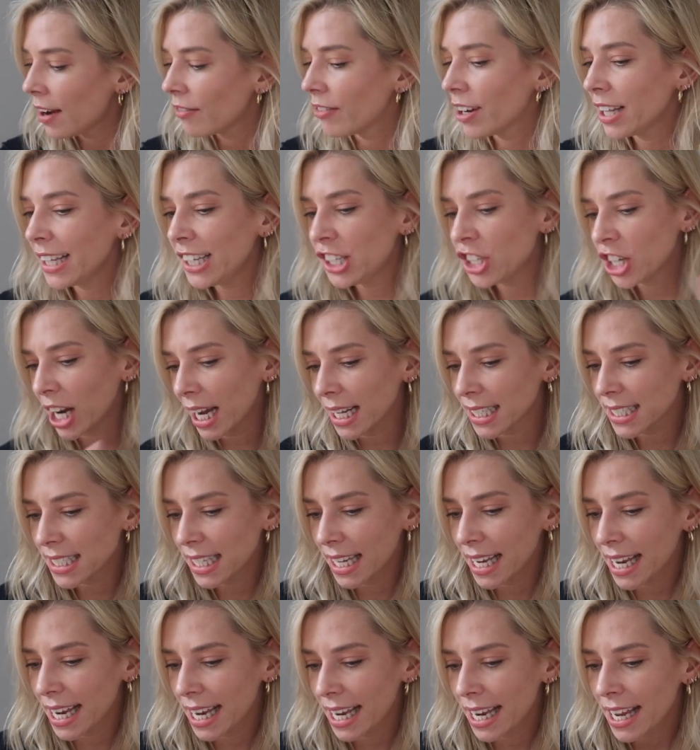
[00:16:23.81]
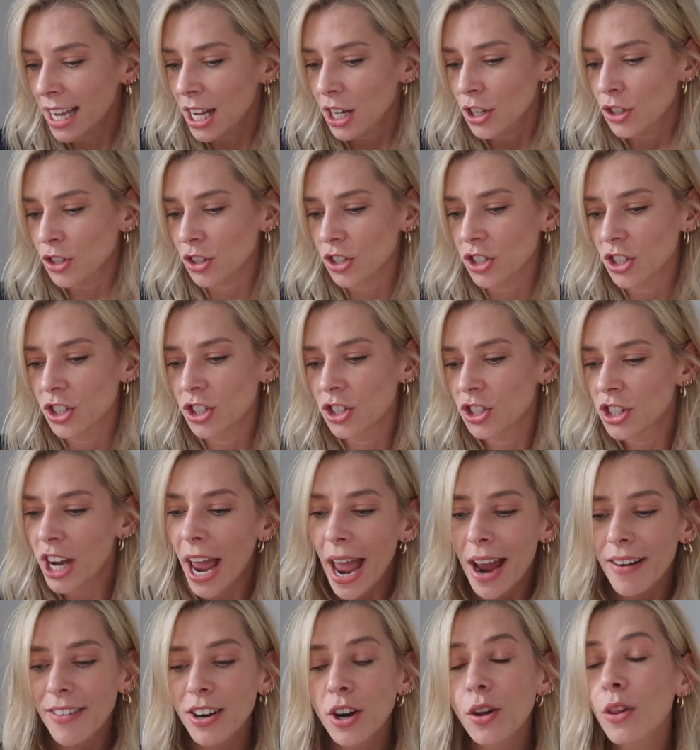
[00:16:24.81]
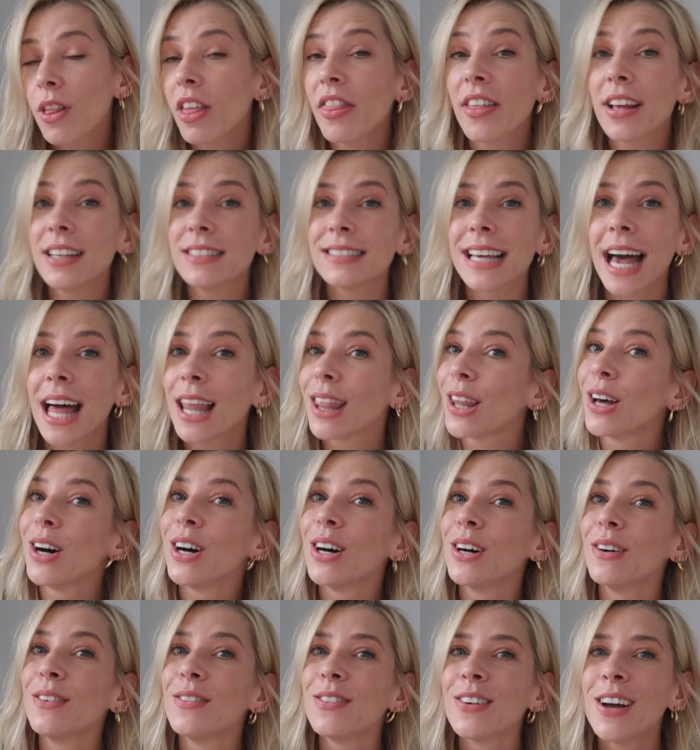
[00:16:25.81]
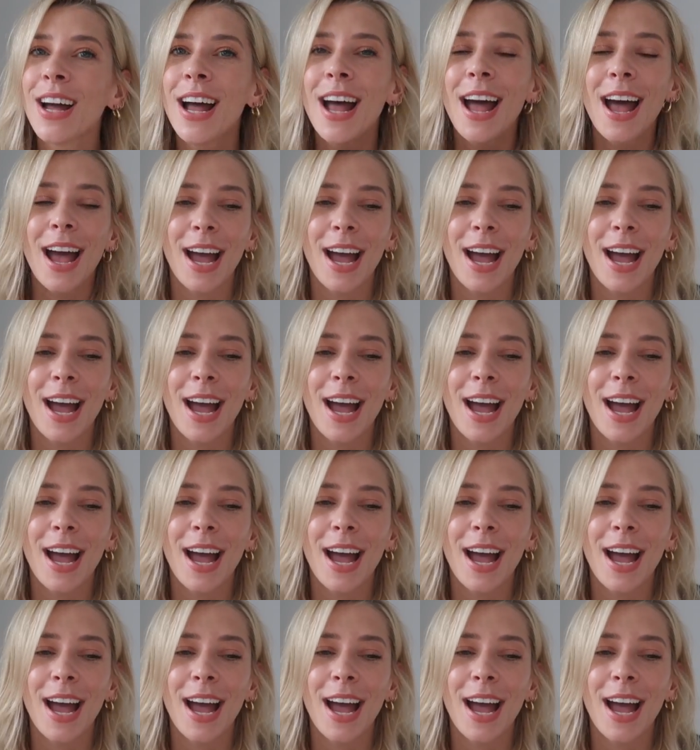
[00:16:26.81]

Really chatty, just sharing all the things that I love.